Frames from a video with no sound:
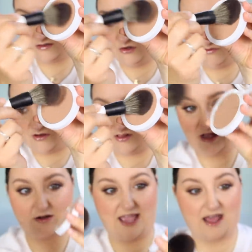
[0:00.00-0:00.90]
No
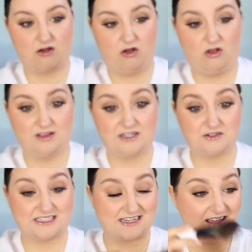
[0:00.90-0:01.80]
fallout at all,
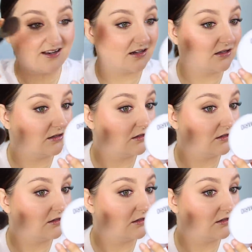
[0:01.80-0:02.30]
literally none.